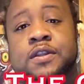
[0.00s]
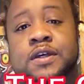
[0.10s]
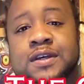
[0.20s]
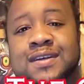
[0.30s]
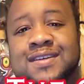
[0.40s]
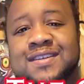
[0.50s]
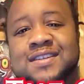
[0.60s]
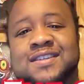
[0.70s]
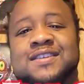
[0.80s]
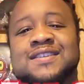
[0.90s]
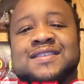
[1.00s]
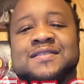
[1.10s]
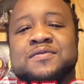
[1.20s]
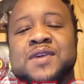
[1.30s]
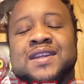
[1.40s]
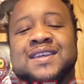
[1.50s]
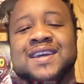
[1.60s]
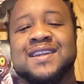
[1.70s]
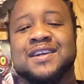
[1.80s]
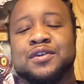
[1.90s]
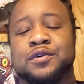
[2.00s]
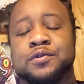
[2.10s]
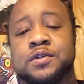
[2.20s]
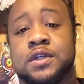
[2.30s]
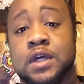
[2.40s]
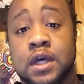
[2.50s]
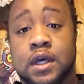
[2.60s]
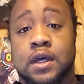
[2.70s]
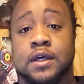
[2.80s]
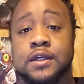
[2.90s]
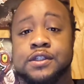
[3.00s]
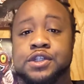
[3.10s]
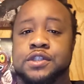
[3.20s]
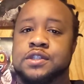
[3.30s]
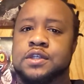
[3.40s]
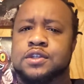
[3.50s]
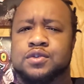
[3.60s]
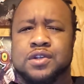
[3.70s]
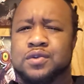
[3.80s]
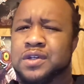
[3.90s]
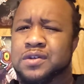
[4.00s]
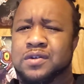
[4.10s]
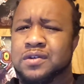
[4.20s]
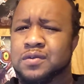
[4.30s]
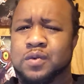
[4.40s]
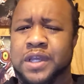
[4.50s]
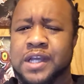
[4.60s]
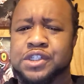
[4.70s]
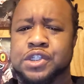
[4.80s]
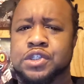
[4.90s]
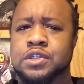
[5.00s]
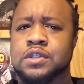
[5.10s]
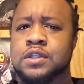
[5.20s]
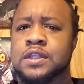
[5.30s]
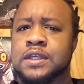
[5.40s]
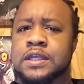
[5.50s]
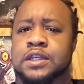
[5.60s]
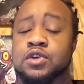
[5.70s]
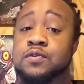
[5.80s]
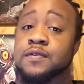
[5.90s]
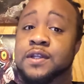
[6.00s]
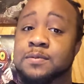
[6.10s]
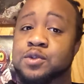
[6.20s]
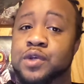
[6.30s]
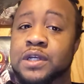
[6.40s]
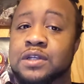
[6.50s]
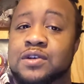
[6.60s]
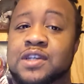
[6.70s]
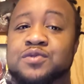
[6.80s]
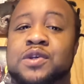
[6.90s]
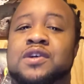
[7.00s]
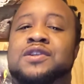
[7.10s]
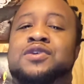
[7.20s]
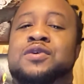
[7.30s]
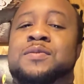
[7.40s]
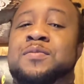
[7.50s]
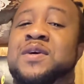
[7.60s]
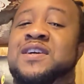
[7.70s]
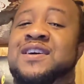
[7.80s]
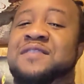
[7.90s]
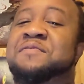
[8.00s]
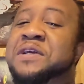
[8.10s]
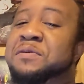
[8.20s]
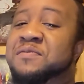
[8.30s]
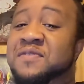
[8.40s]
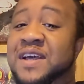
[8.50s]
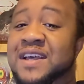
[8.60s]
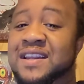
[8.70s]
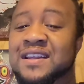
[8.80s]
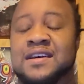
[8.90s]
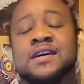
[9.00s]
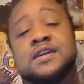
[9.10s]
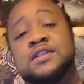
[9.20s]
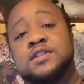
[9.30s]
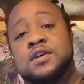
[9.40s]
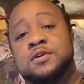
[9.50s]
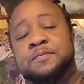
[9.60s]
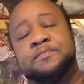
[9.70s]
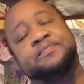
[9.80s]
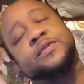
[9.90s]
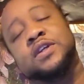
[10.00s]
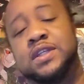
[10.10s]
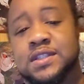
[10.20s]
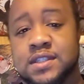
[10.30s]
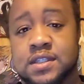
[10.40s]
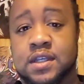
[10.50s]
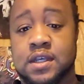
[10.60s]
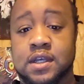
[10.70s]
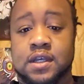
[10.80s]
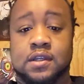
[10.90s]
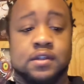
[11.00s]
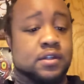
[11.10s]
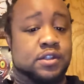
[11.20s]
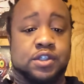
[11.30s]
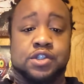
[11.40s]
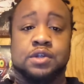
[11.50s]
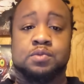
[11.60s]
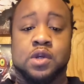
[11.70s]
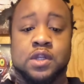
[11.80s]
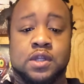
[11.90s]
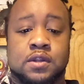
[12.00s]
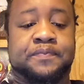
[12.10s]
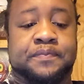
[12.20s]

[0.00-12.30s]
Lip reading: of the Frack The Canon crew. Doing a quick reaction to the new Venom trailer. As we all know, I'm a big Venom fan. So let's just jump right in.